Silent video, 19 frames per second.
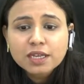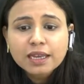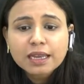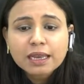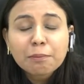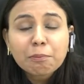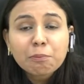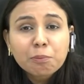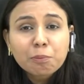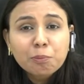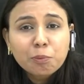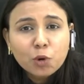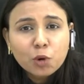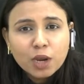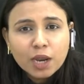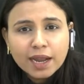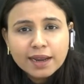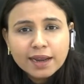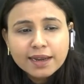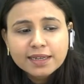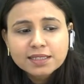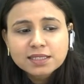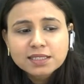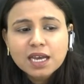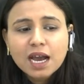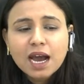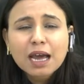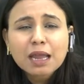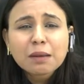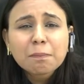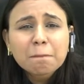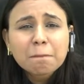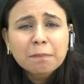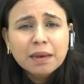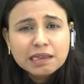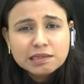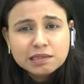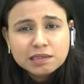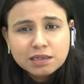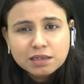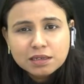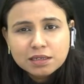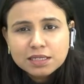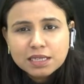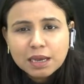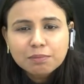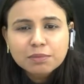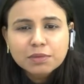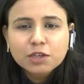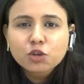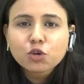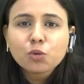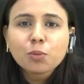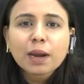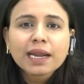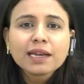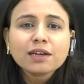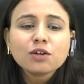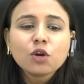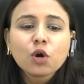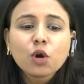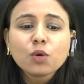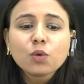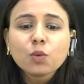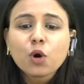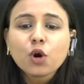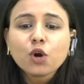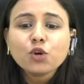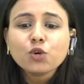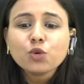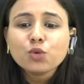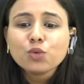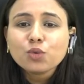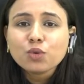impolite, unpleasant, something you might not want to